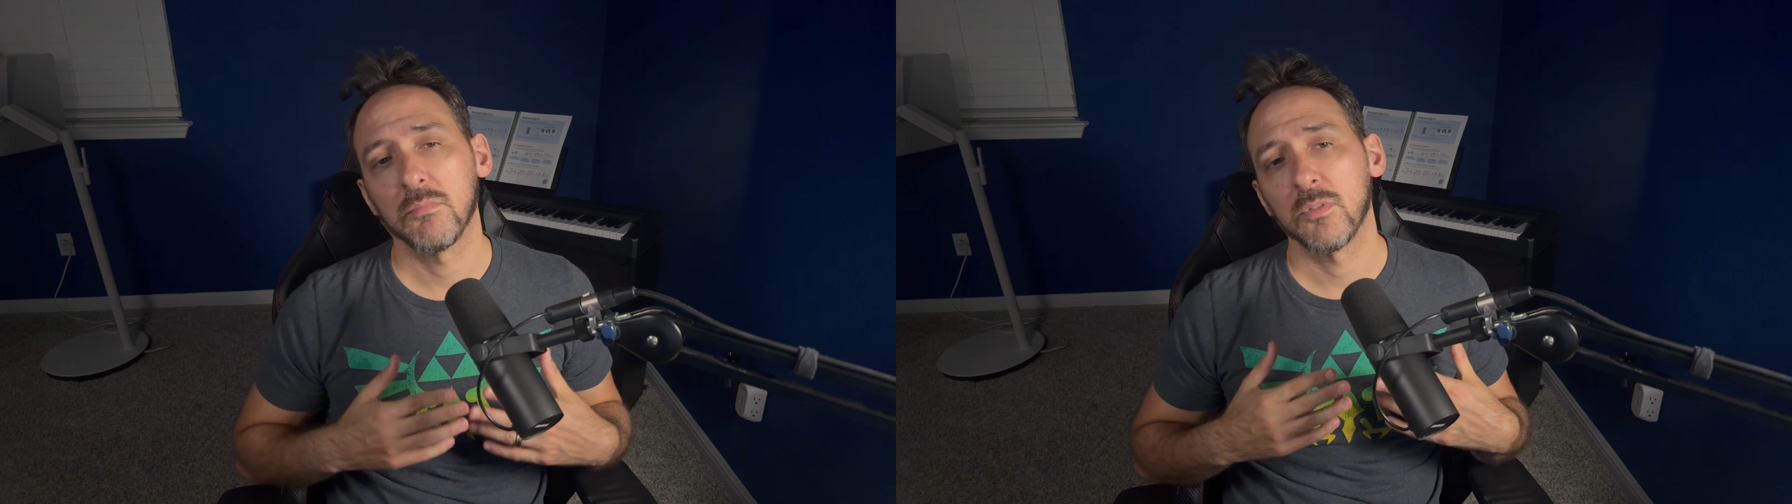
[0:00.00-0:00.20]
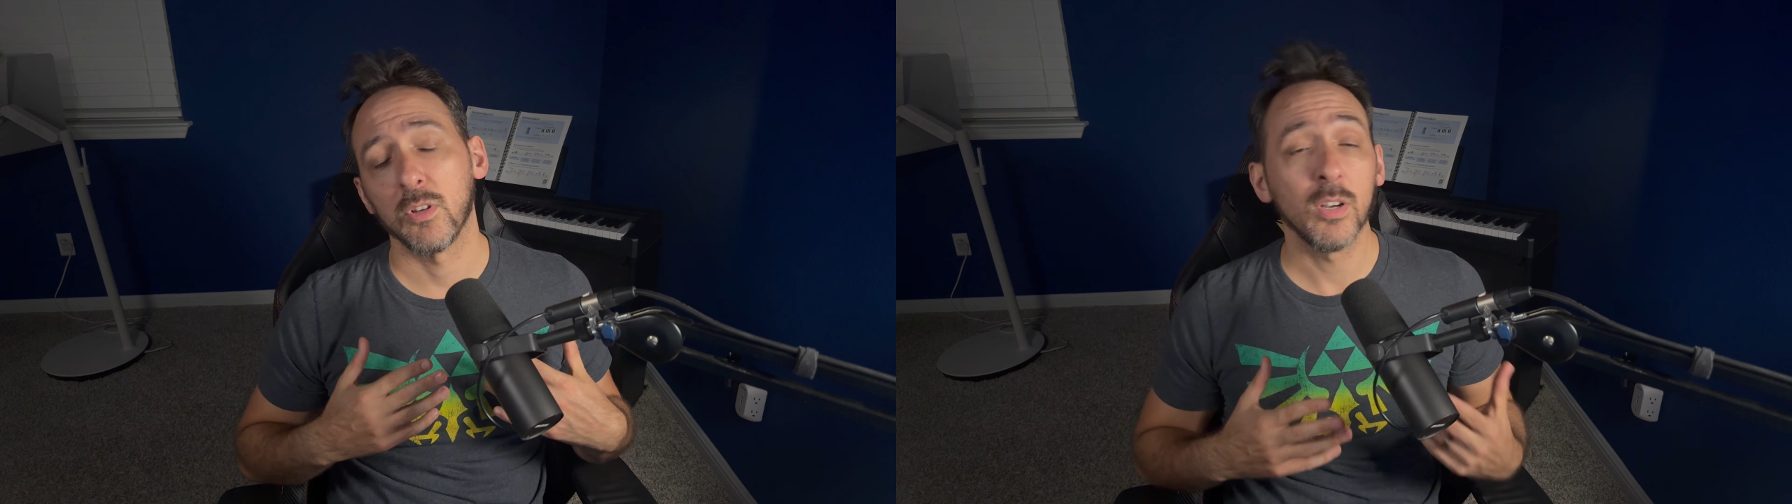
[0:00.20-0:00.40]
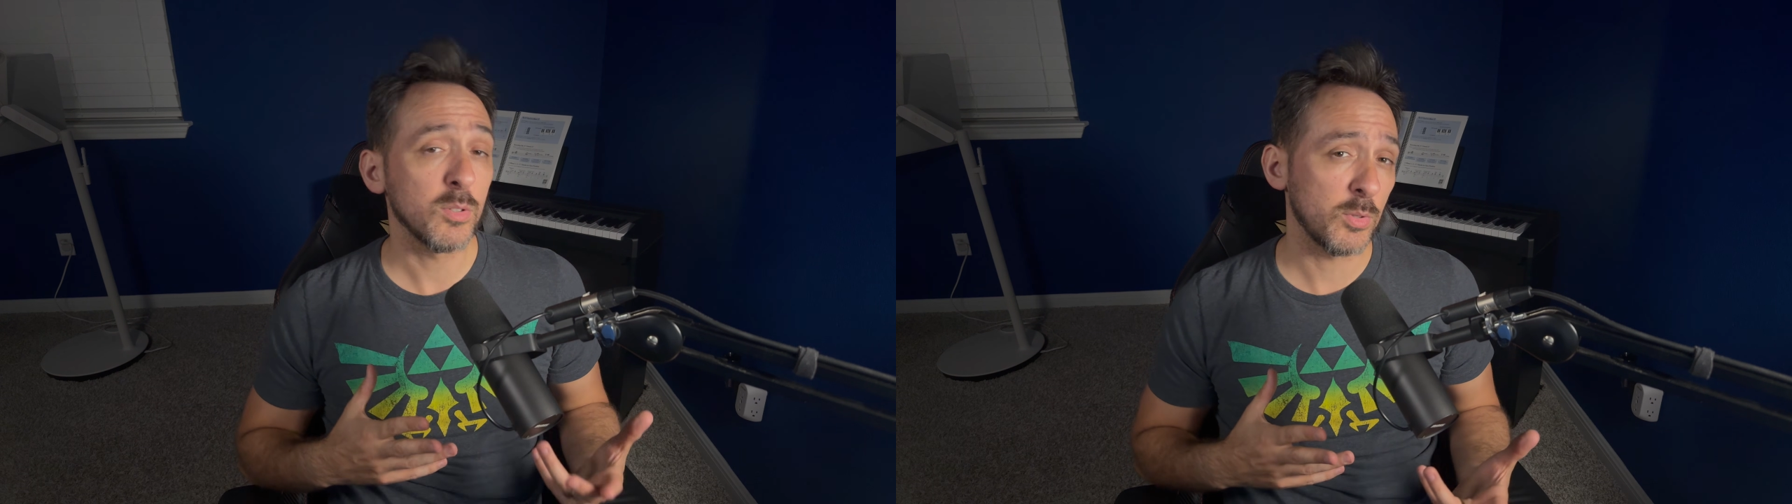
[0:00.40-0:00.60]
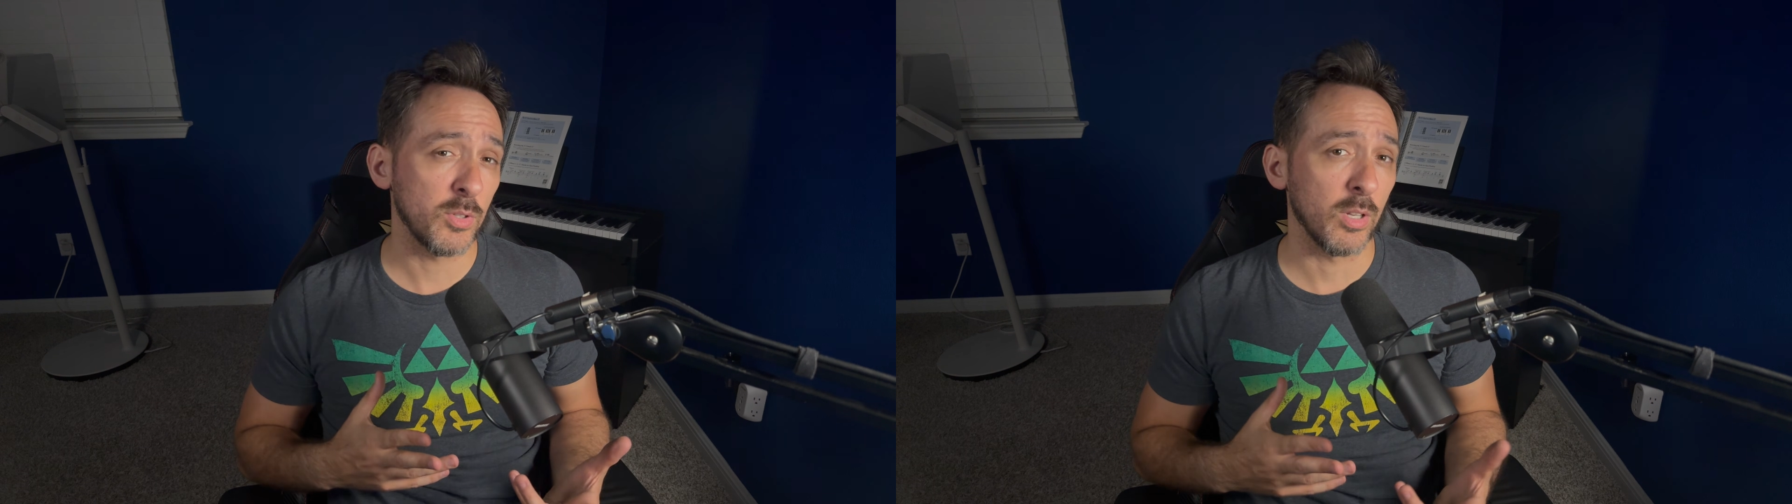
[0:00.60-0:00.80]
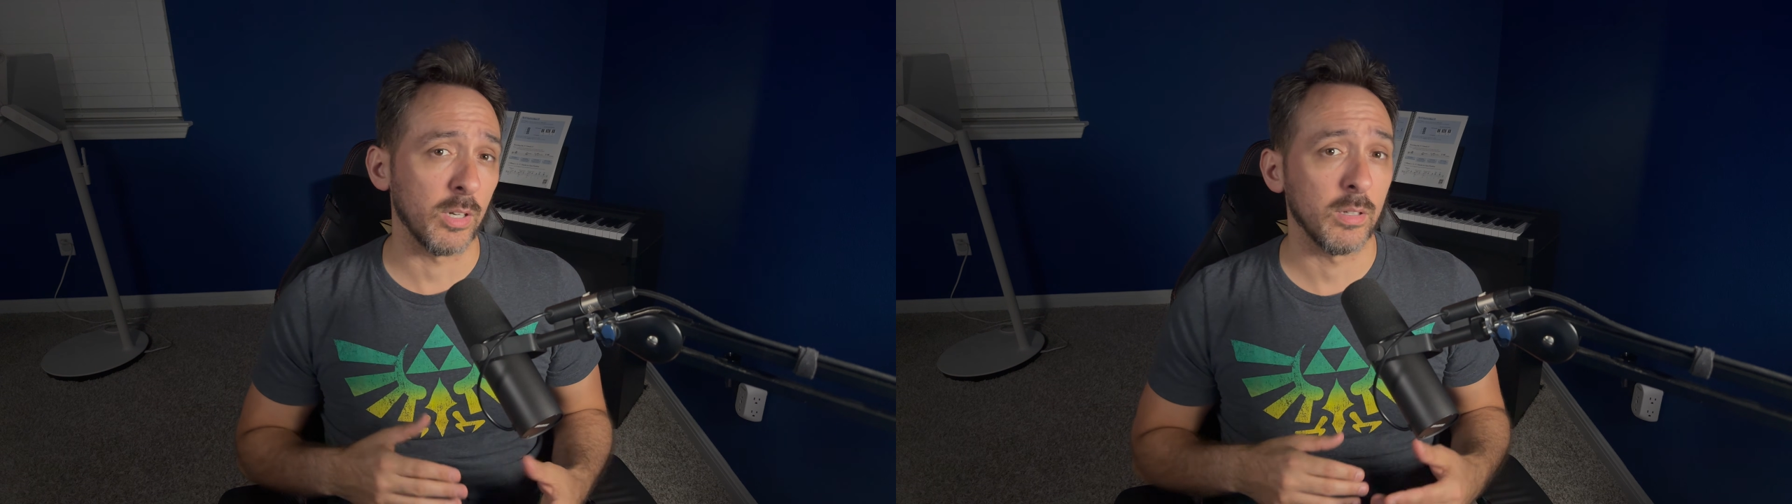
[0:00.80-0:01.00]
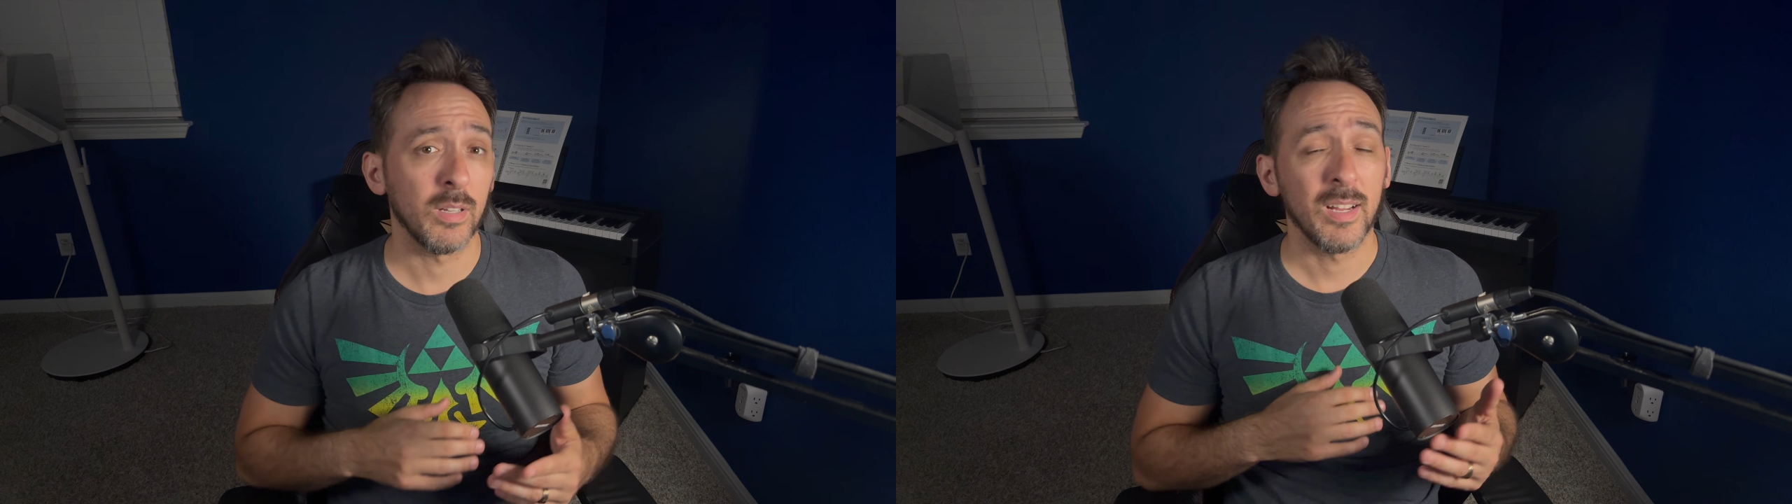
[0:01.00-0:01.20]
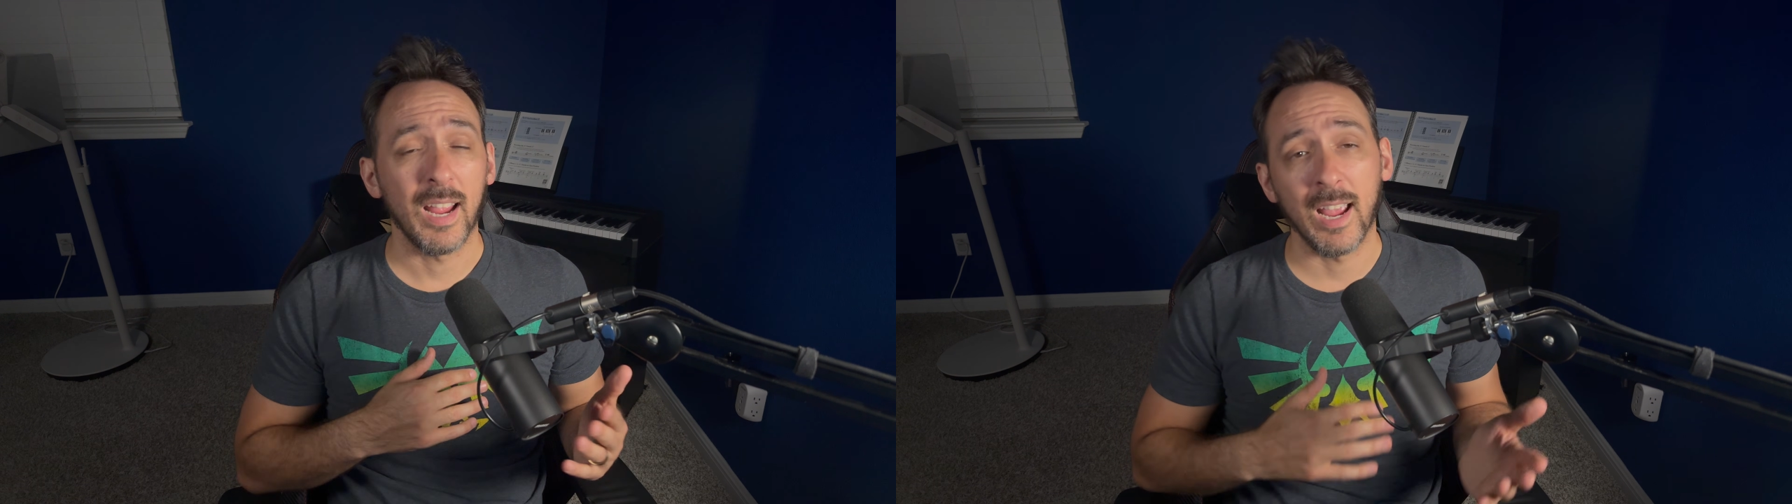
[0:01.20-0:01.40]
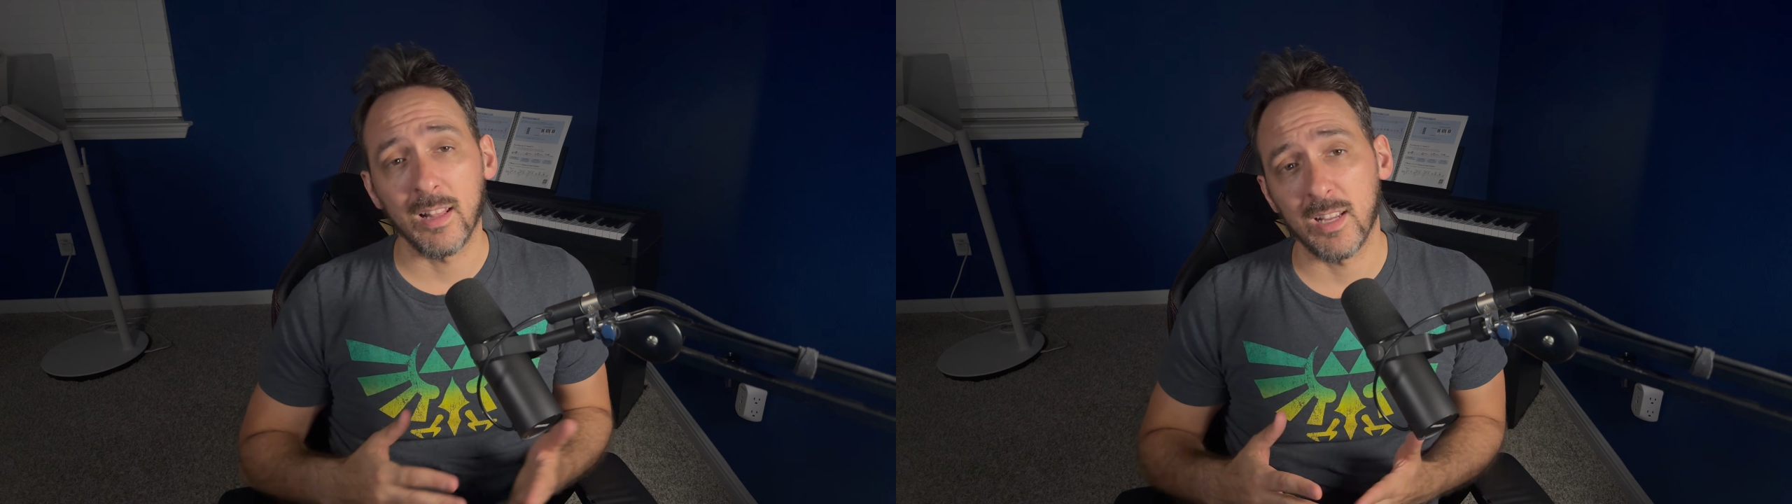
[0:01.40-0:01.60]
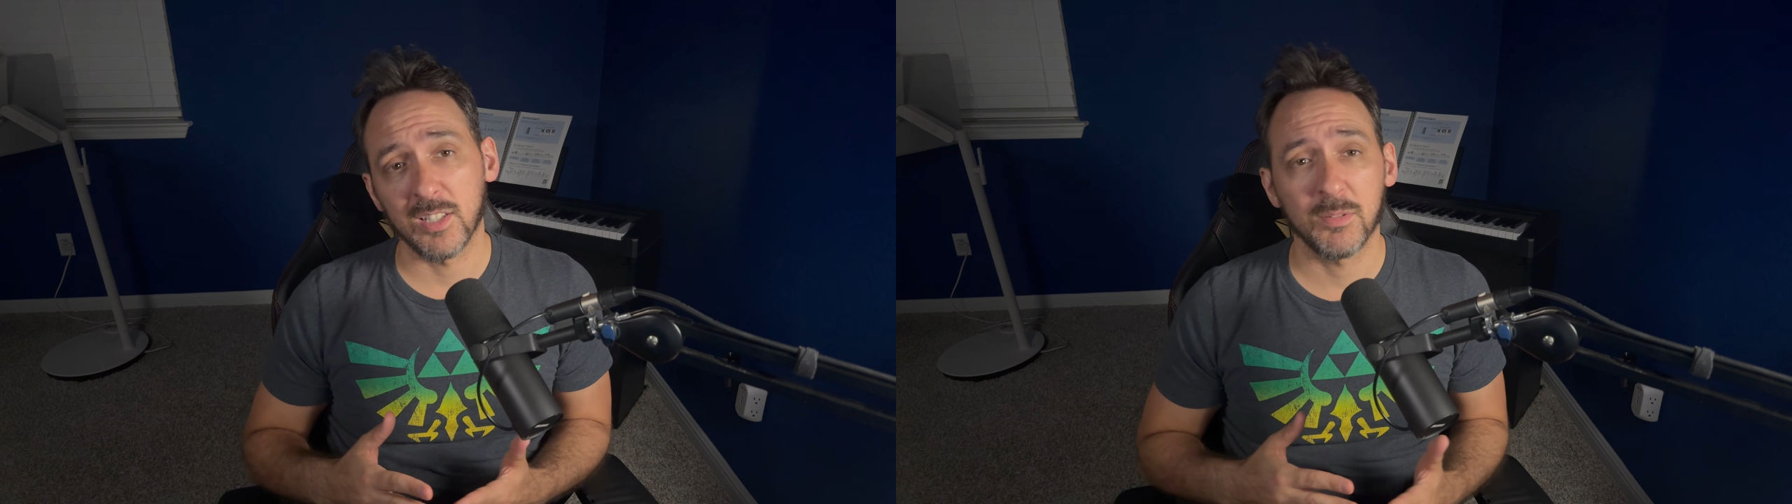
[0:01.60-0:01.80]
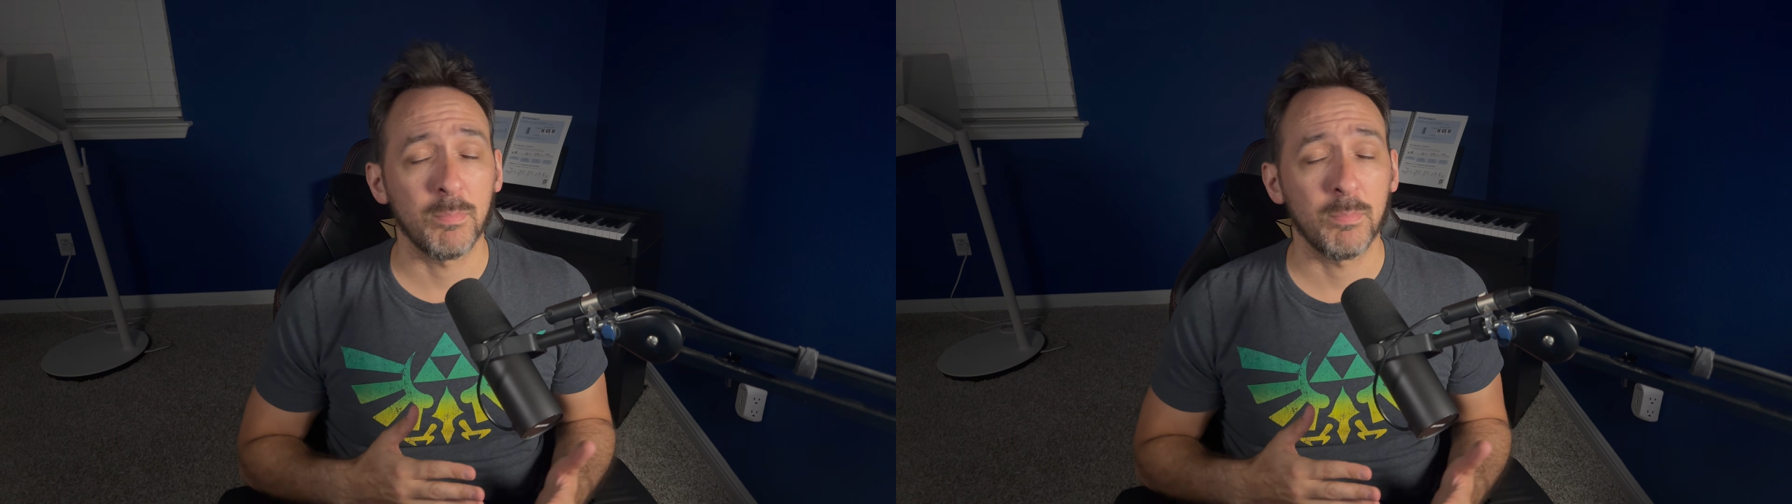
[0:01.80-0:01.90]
So here's what you learned. ls